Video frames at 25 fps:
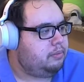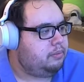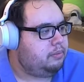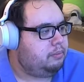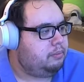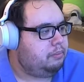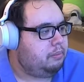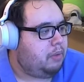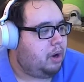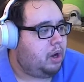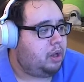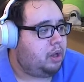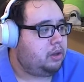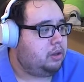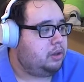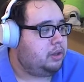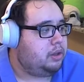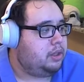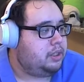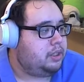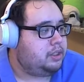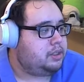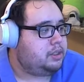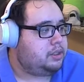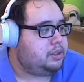model
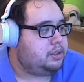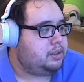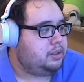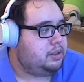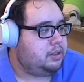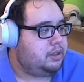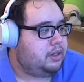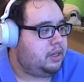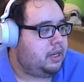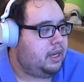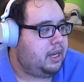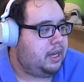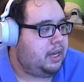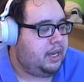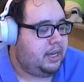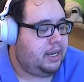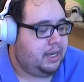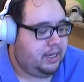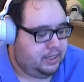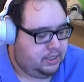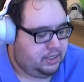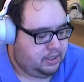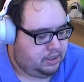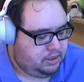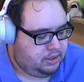this
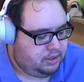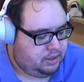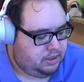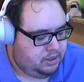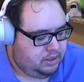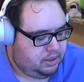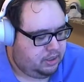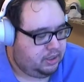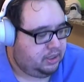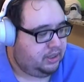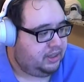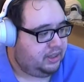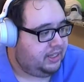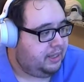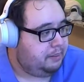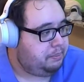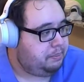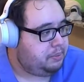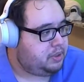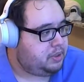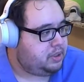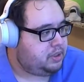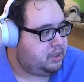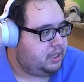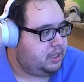as an
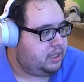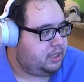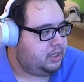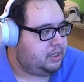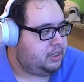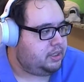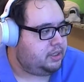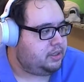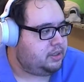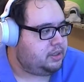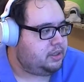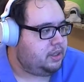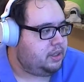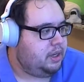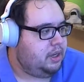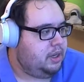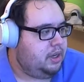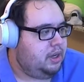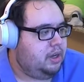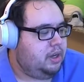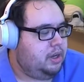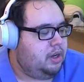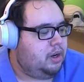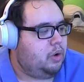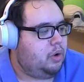ellipse that is
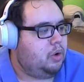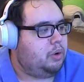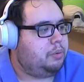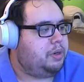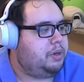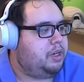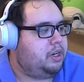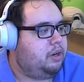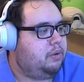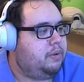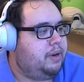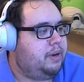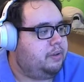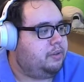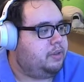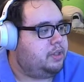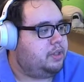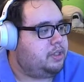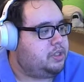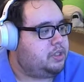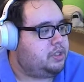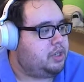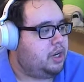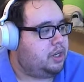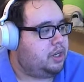orbiting around the
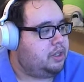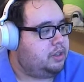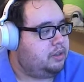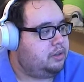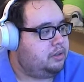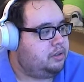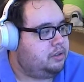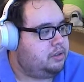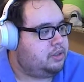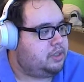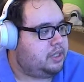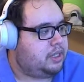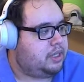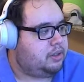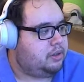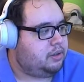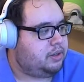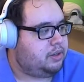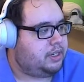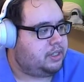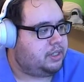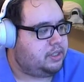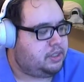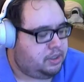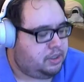sun, centered
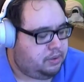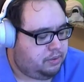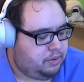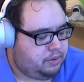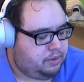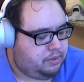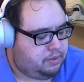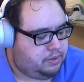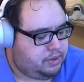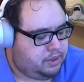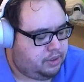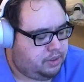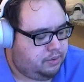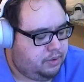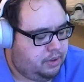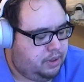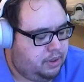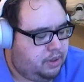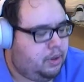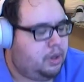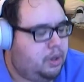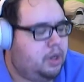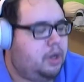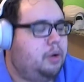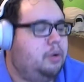at 0,
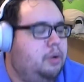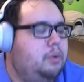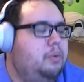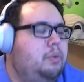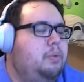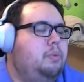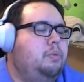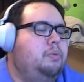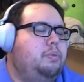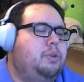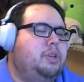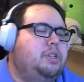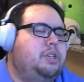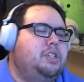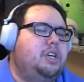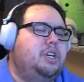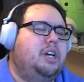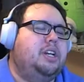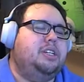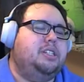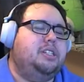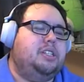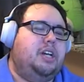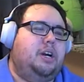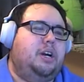0, the
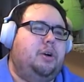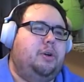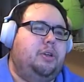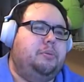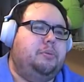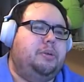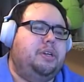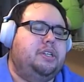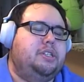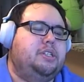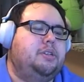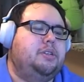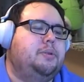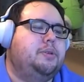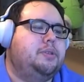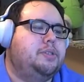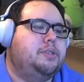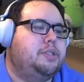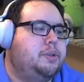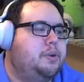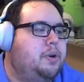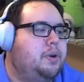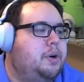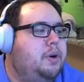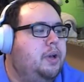sun is not going to be at 0,
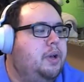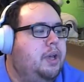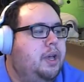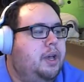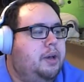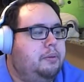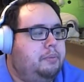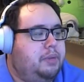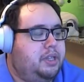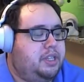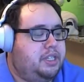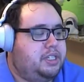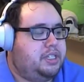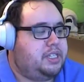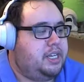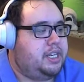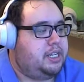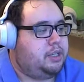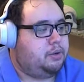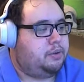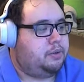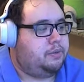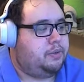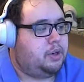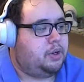0, but the
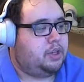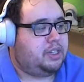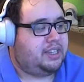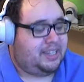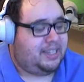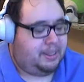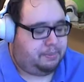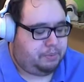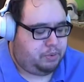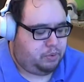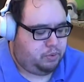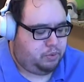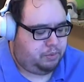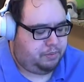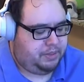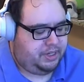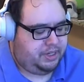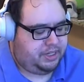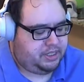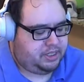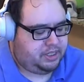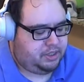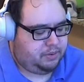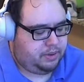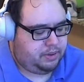center of our ellipse will be
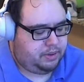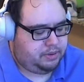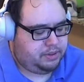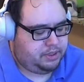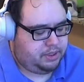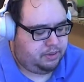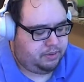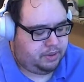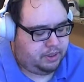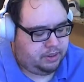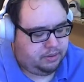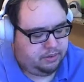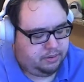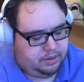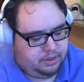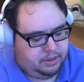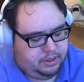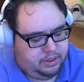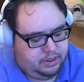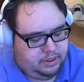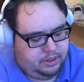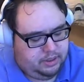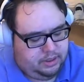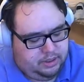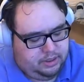at 0, 0.
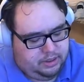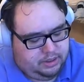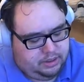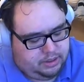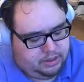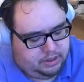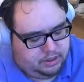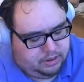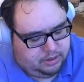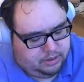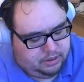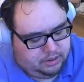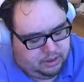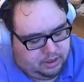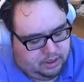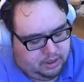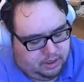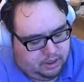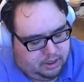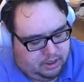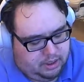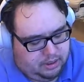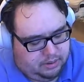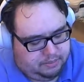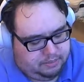
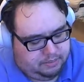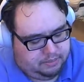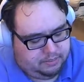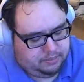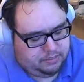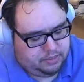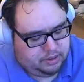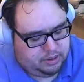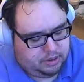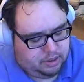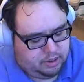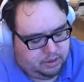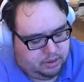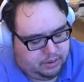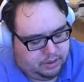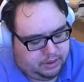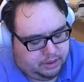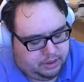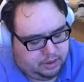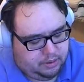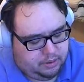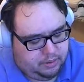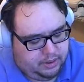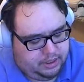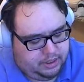So an
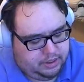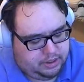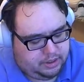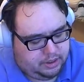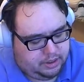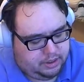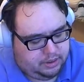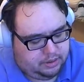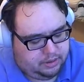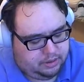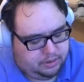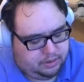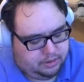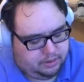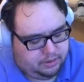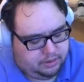equation